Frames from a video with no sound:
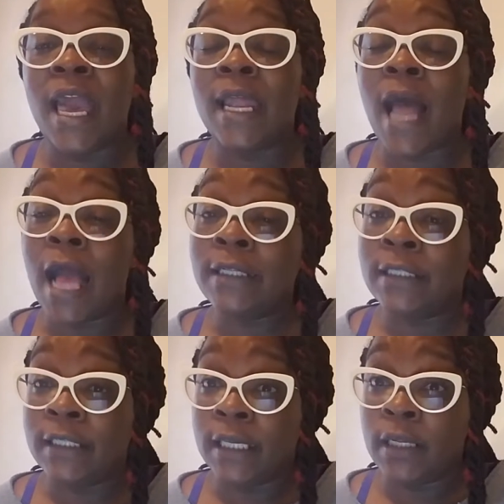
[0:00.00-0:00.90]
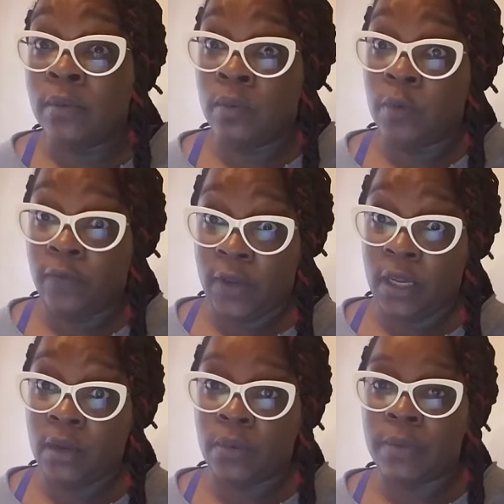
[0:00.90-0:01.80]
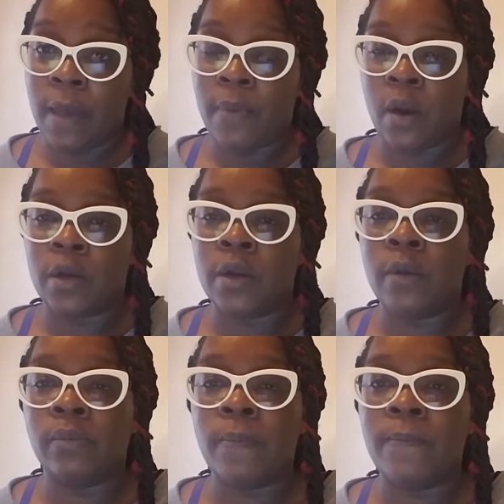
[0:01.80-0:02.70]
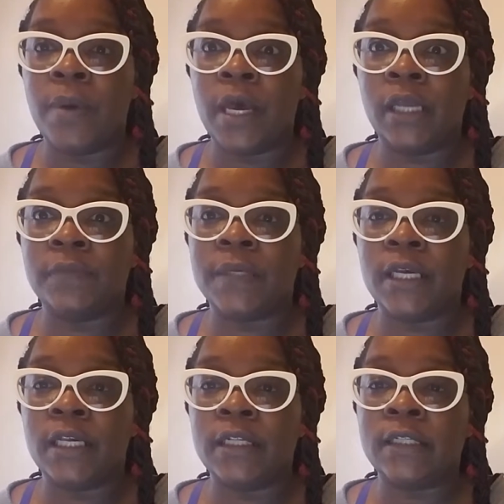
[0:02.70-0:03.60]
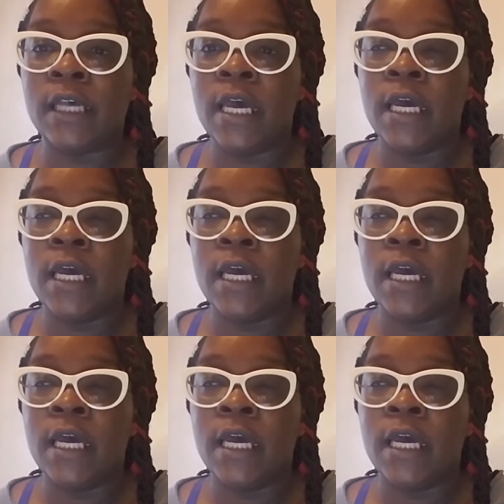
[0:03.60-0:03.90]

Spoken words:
and I did move in with my partner, but because